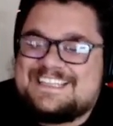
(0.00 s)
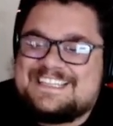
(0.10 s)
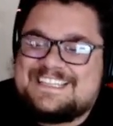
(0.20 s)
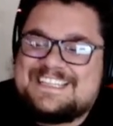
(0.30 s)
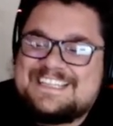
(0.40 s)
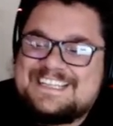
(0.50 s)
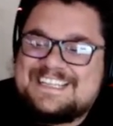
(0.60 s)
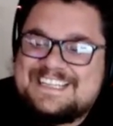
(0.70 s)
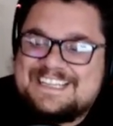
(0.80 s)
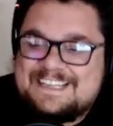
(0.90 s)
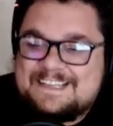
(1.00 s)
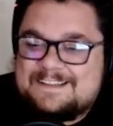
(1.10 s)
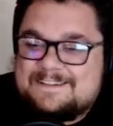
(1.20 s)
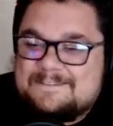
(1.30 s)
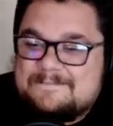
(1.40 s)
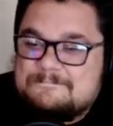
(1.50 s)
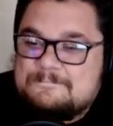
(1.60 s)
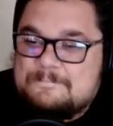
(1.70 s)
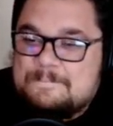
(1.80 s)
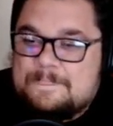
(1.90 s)

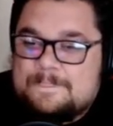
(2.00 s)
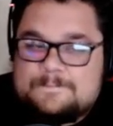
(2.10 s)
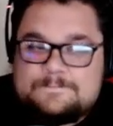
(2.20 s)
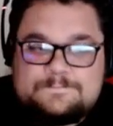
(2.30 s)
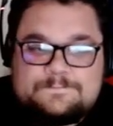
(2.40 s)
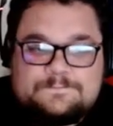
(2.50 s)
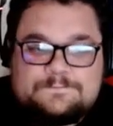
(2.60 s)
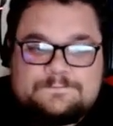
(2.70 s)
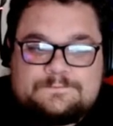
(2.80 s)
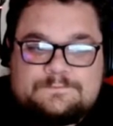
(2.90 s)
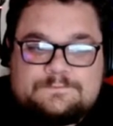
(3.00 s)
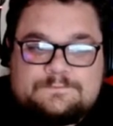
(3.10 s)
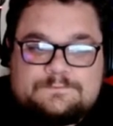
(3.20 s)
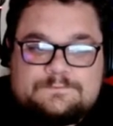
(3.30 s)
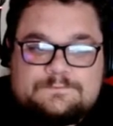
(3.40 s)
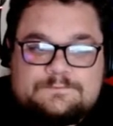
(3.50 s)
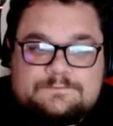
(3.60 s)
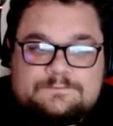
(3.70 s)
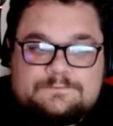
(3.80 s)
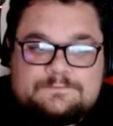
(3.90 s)

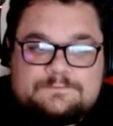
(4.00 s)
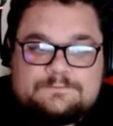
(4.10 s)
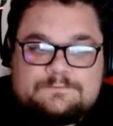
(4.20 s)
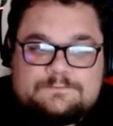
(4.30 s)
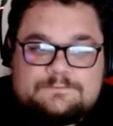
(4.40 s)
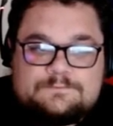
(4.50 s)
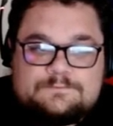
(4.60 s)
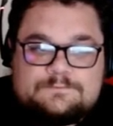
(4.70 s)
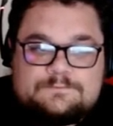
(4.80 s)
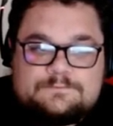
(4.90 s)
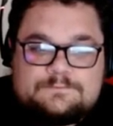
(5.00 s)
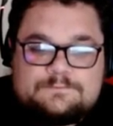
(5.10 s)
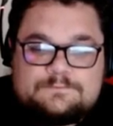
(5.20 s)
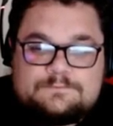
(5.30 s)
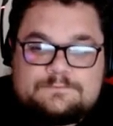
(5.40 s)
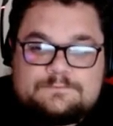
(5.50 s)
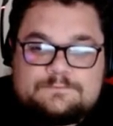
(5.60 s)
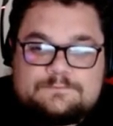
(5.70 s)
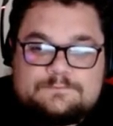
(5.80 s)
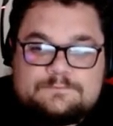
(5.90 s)

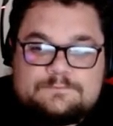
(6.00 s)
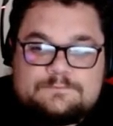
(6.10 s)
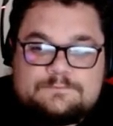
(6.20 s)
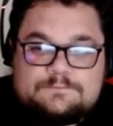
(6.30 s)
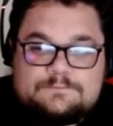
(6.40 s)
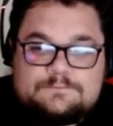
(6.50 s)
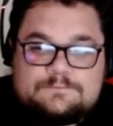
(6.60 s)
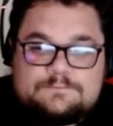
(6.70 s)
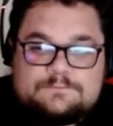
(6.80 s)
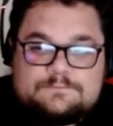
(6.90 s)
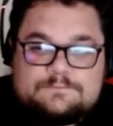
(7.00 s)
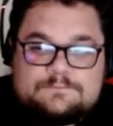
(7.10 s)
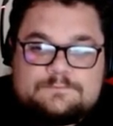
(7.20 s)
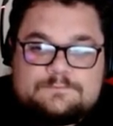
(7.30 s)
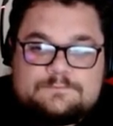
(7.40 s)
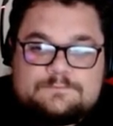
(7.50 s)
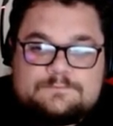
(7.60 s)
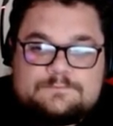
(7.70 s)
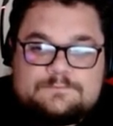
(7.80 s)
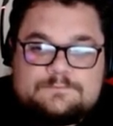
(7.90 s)
(silent)